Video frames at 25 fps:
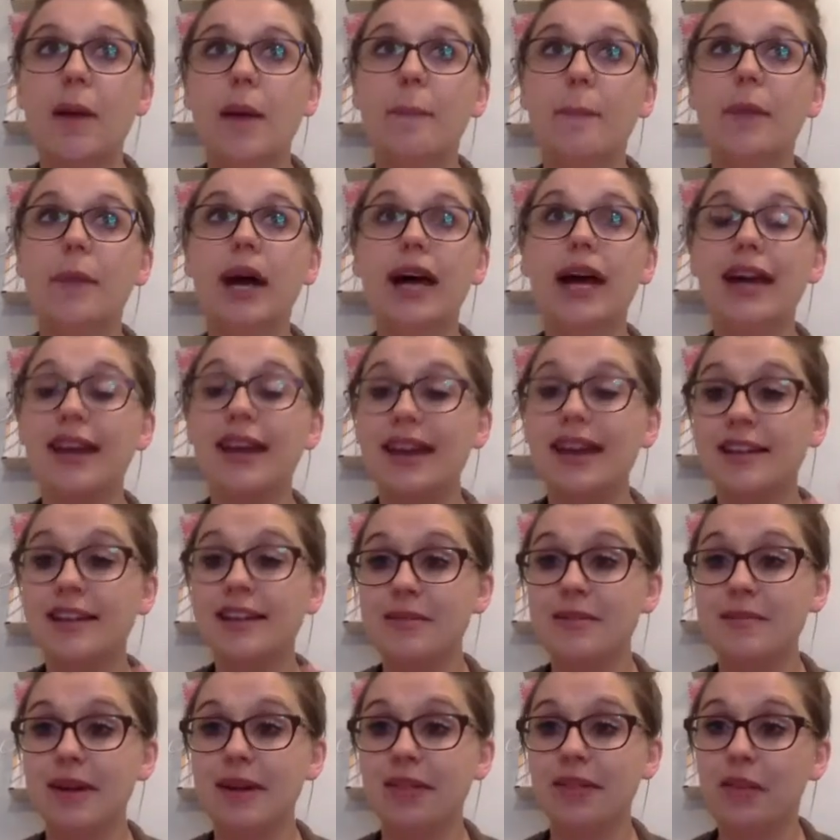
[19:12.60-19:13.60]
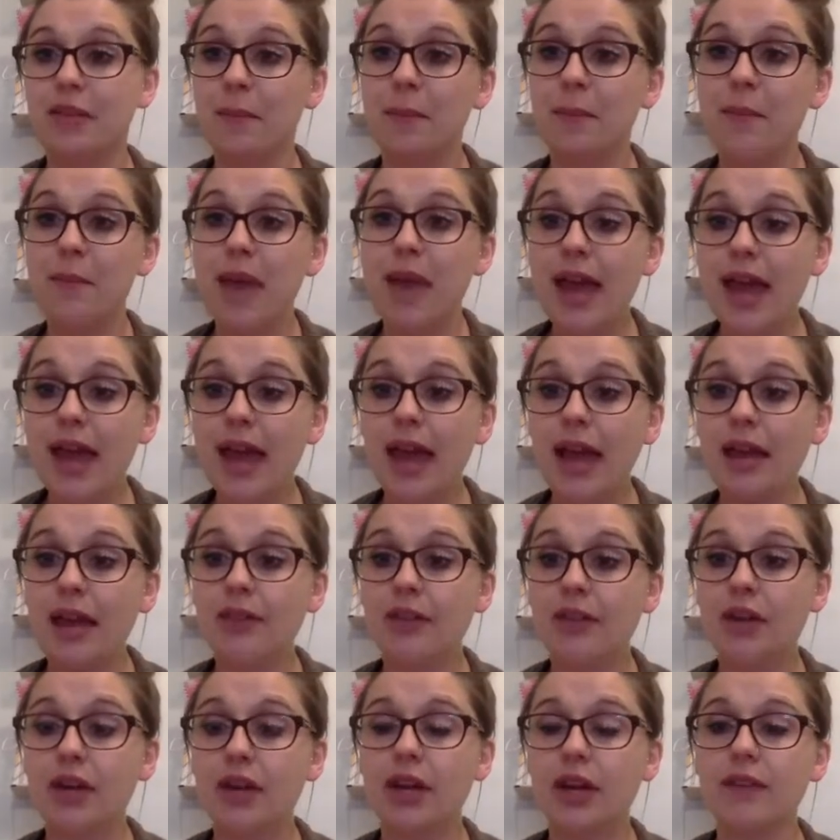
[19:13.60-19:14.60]
But in the month of May,
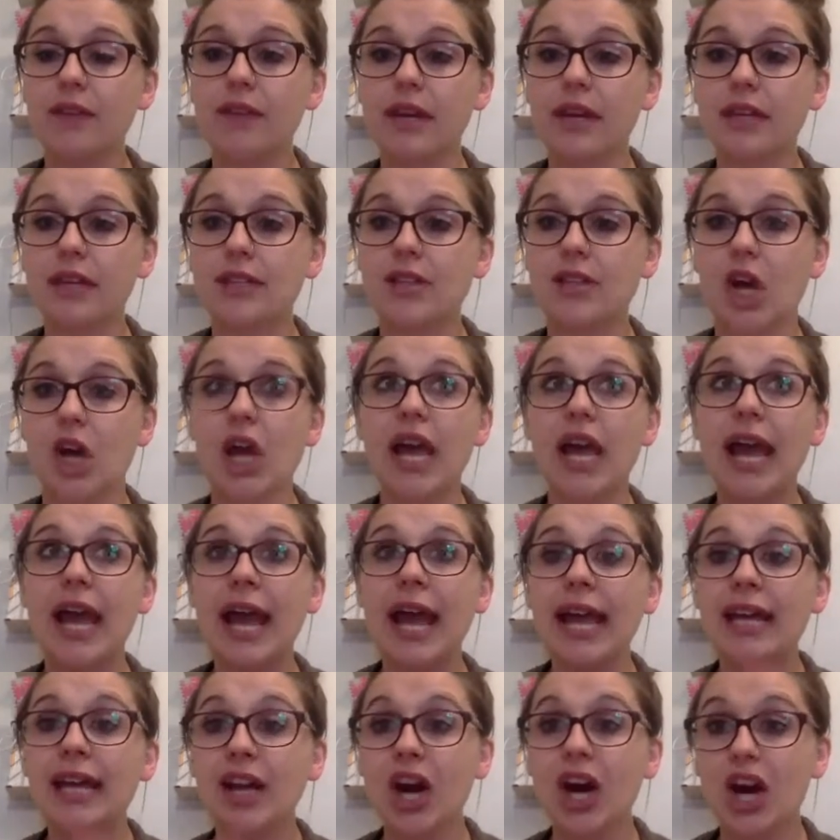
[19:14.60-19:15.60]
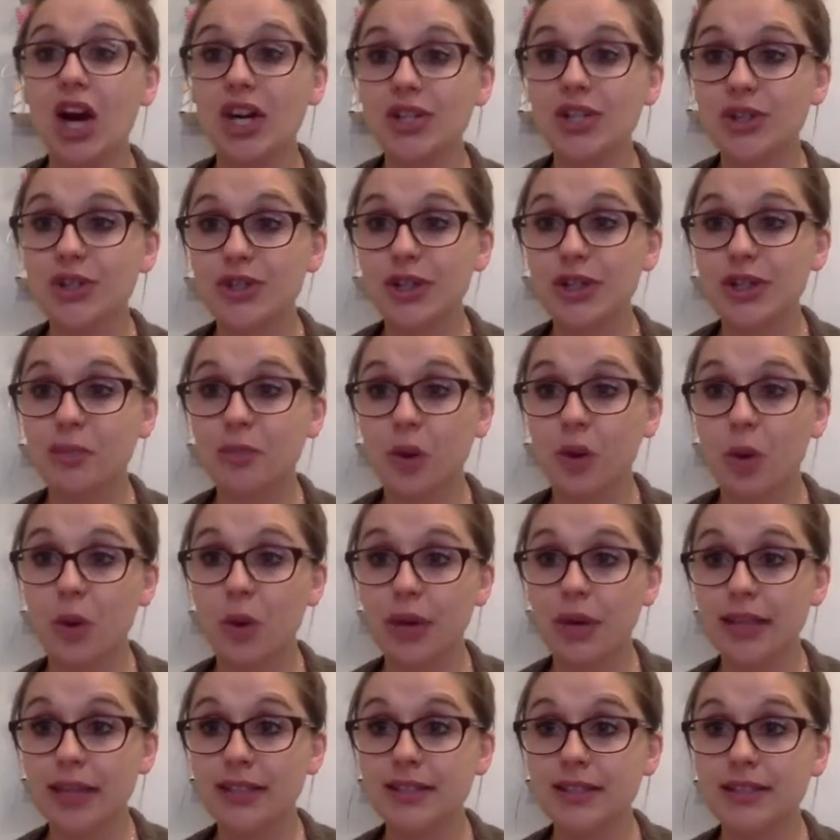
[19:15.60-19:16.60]
they're giving us all 800
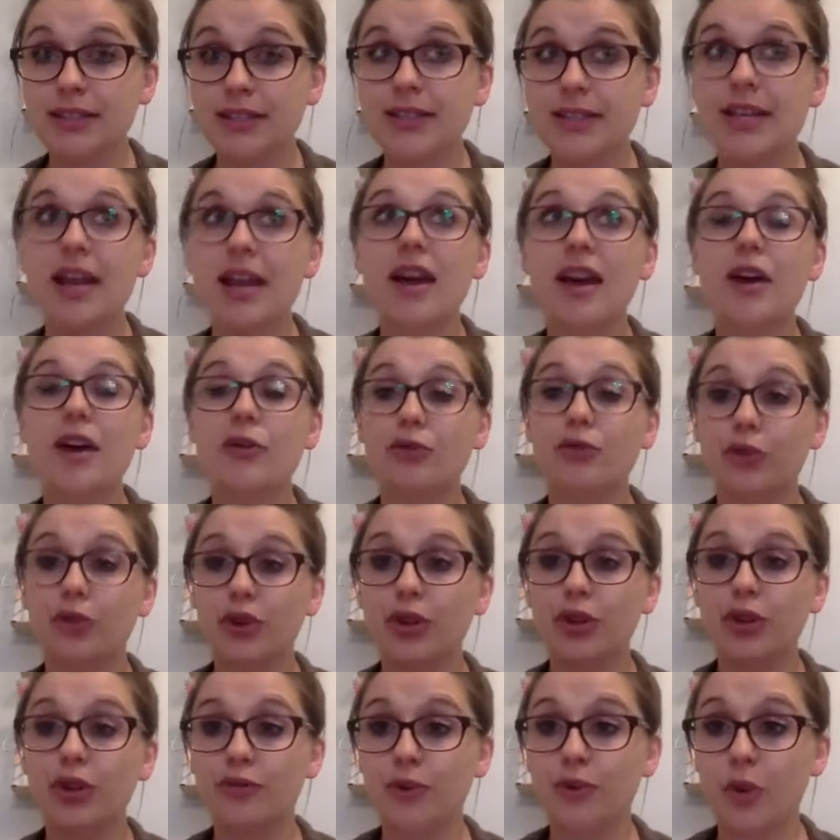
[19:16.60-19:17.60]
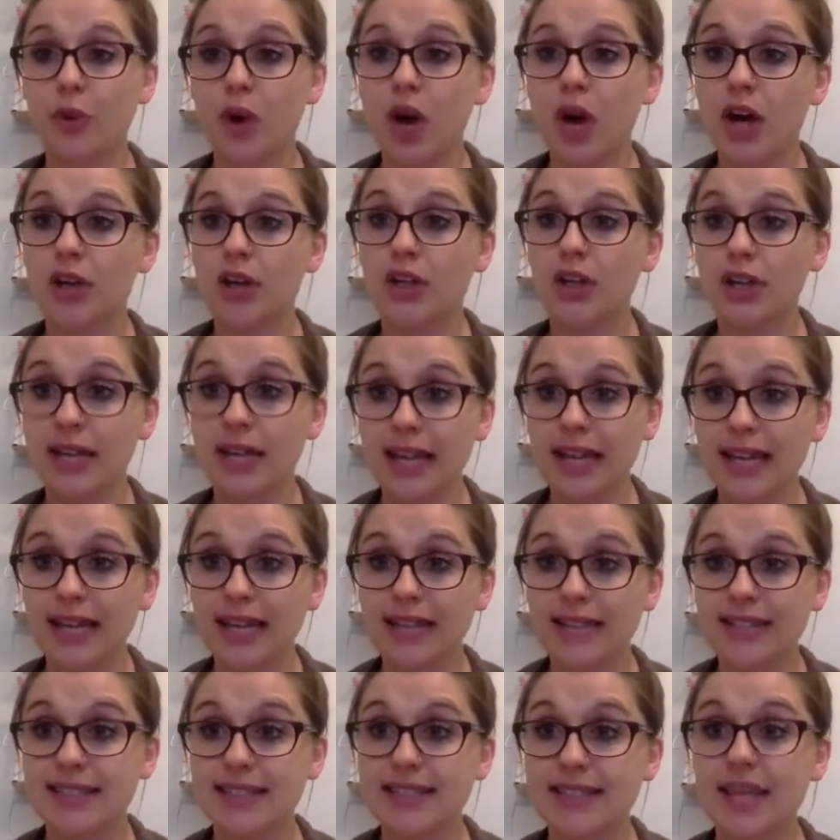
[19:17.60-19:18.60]
points for the 400
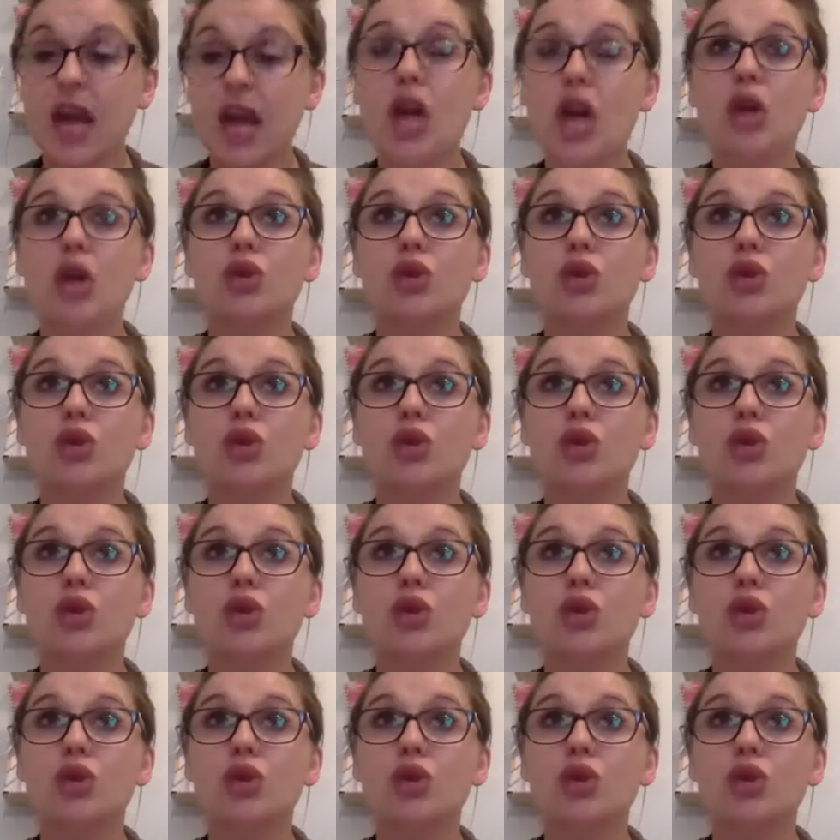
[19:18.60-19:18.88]
kits.